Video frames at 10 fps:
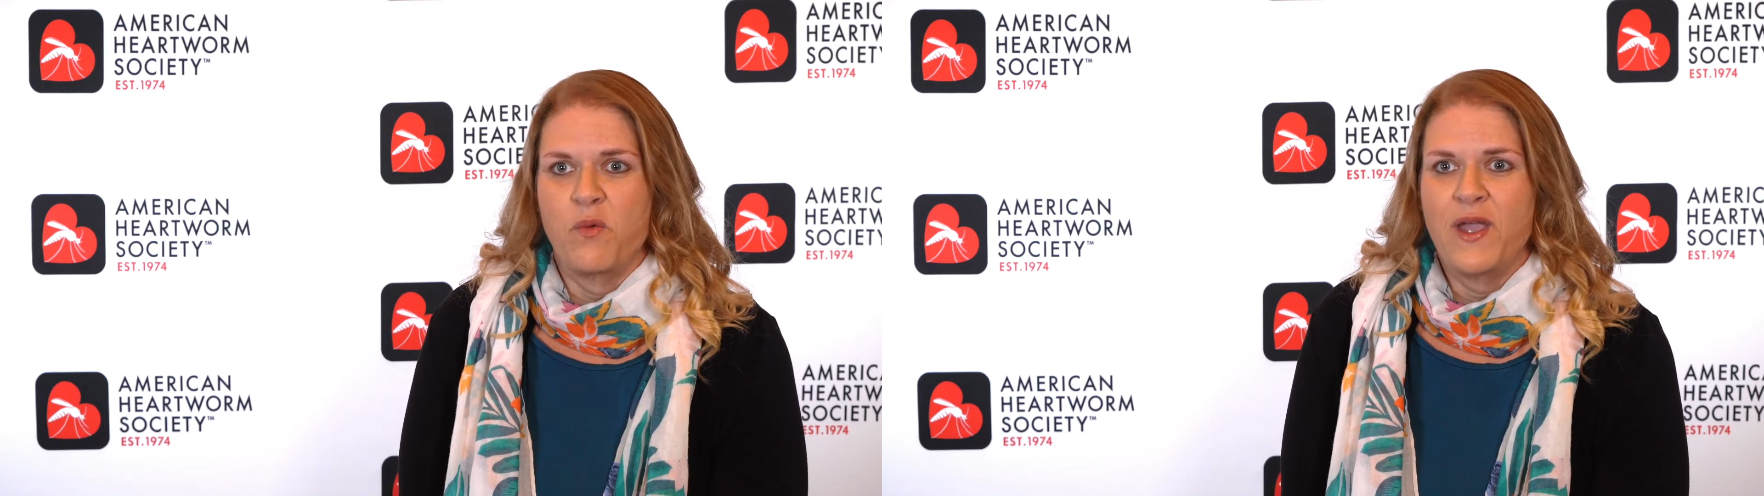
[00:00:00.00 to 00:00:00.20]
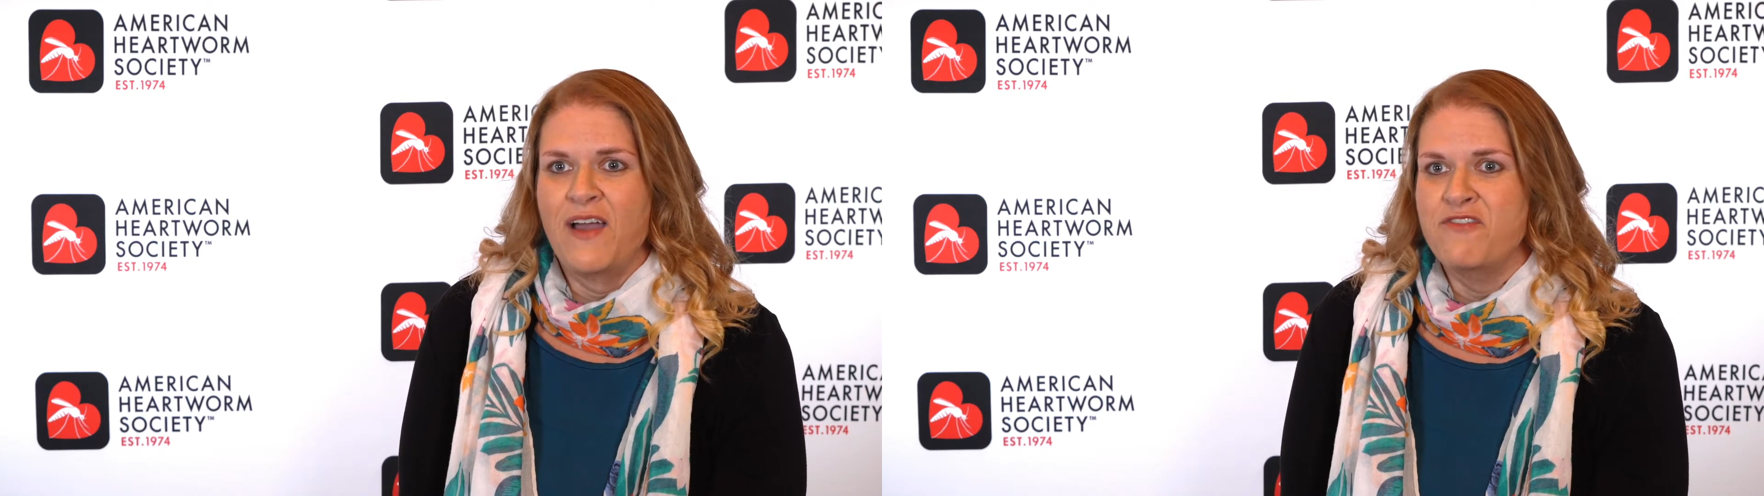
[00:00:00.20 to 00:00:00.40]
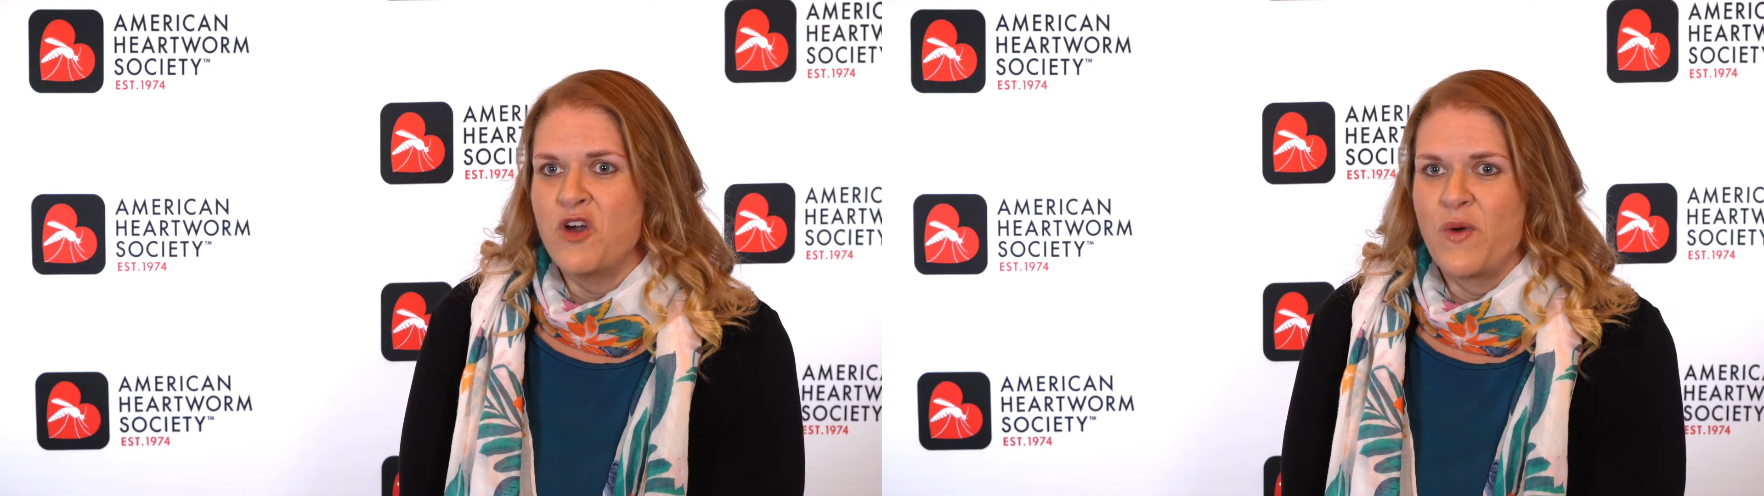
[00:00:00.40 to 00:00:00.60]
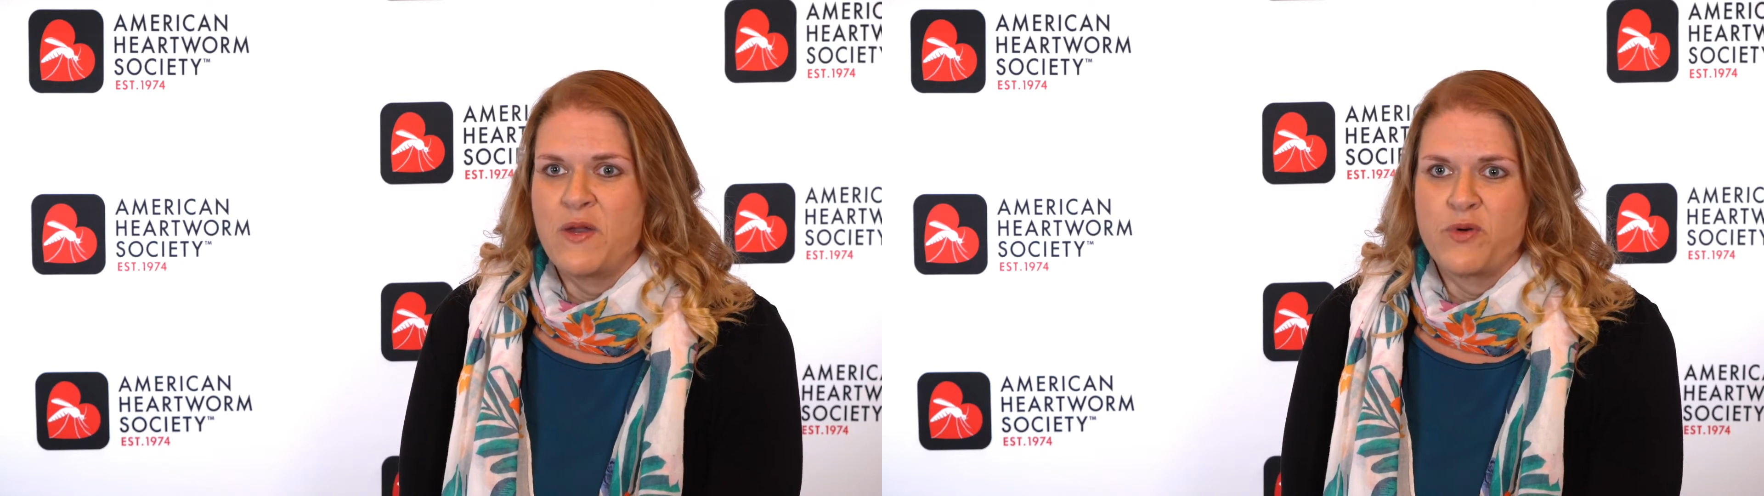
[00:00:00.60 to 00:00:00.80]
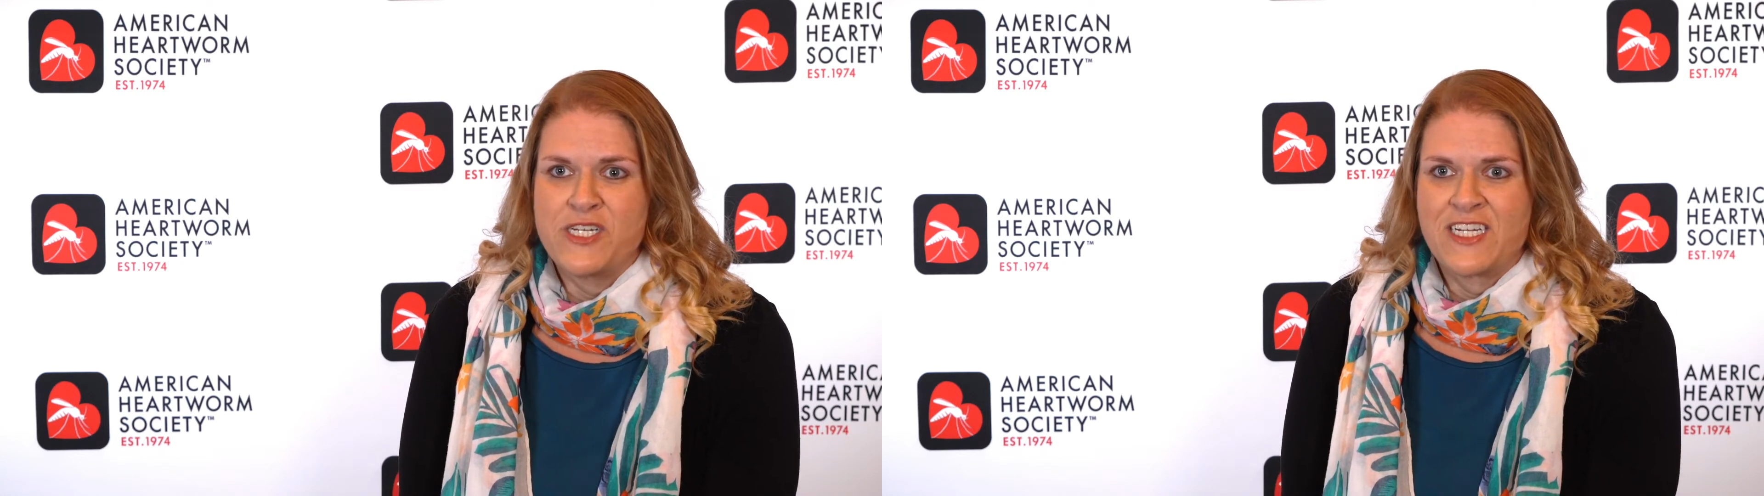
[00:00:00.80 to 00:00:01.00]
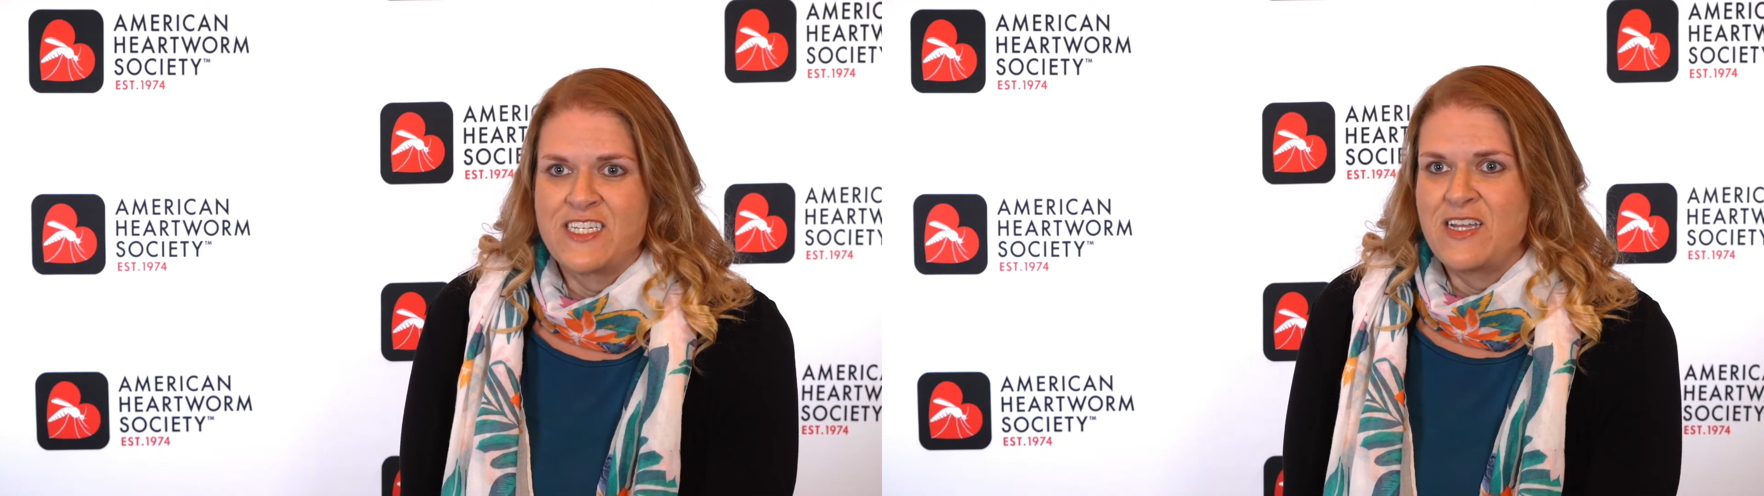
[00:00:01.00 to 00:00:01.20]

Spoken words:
we have no way to predict